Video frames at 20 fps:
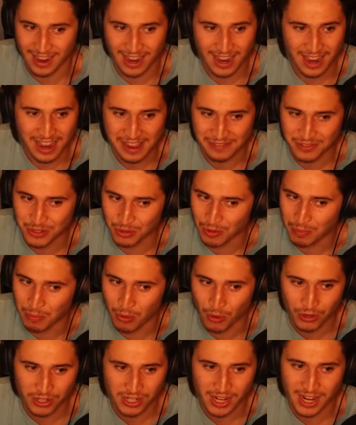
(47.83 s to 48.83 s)
have to
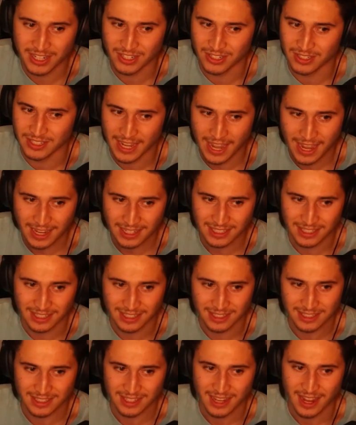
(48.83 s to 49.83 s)
report it on your taxes,